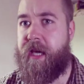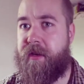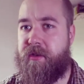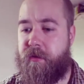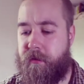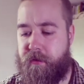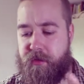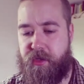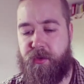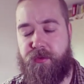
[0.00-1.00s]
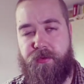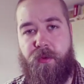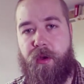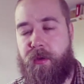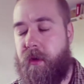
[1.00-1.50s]
The actual to and
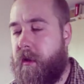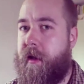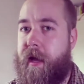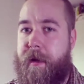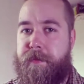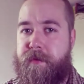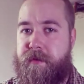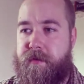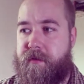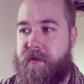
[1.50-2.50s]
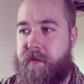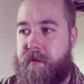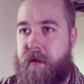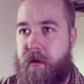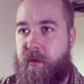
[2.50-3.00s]
fro
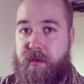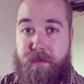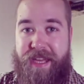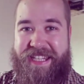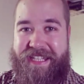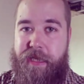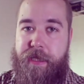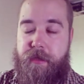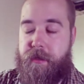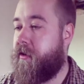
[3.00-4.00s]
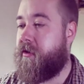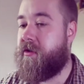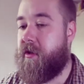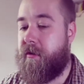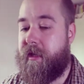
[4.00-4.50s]
happens automatically,
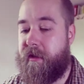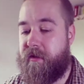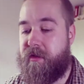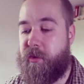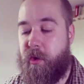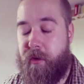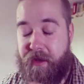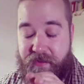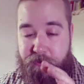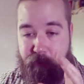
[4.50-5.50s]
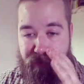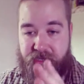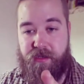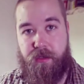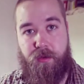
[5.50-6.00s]
so that you don't have to be
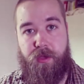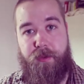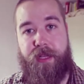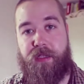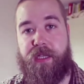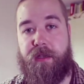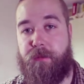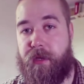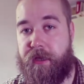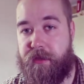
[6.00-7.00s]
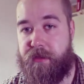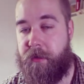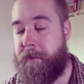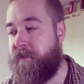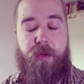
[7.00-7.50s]
present when the battle's taking place.
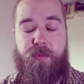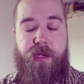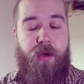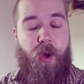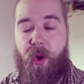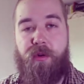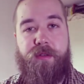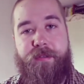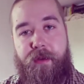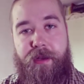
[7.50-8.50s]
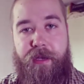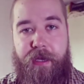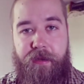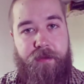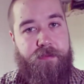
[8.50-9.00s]
That would be
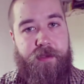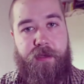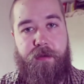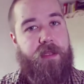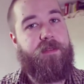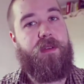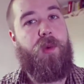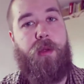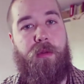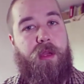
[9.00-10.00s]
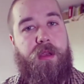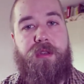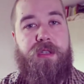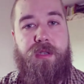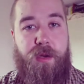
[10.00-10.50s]
horrifyingly inconvenient if you own like
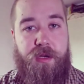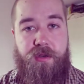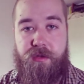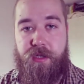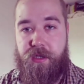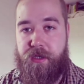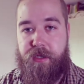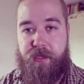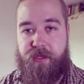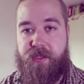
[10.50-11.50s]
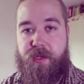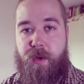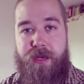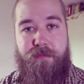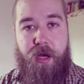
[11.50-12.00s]
200
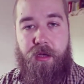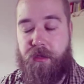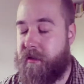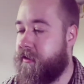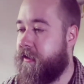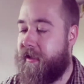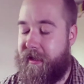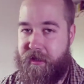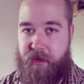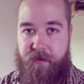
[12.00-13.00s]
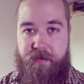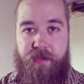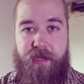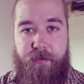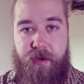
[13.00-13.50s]
square miles and you have to
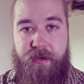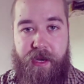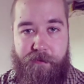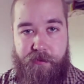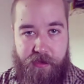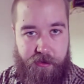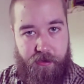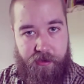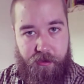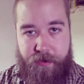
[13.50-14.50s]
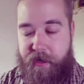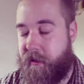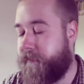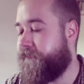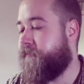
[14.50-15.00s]
take part in every single little battle.